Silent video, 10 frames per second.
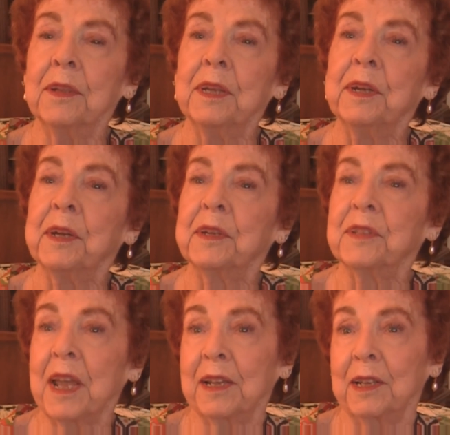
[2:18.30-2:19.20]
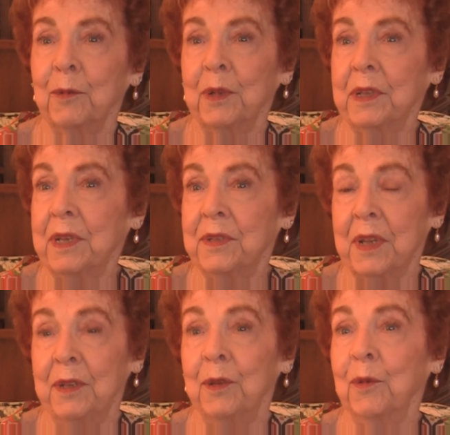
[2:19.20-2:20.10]
They did exactly what they
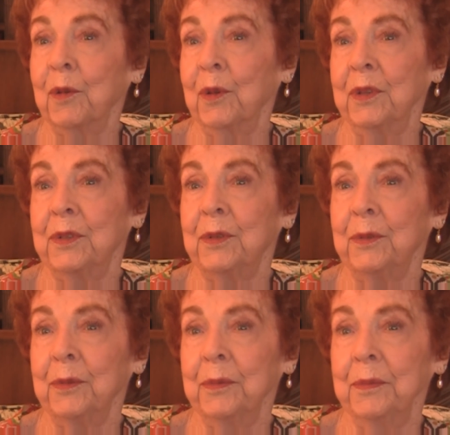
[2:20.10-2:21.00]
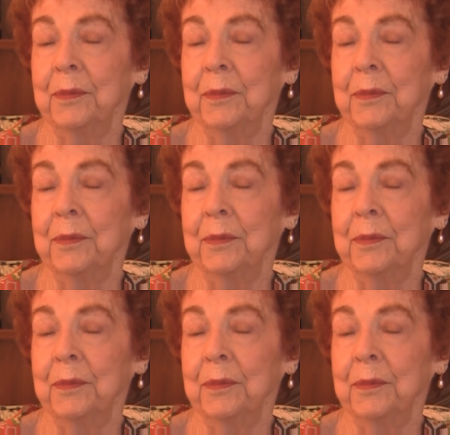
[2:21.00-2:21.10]
said they were going to do.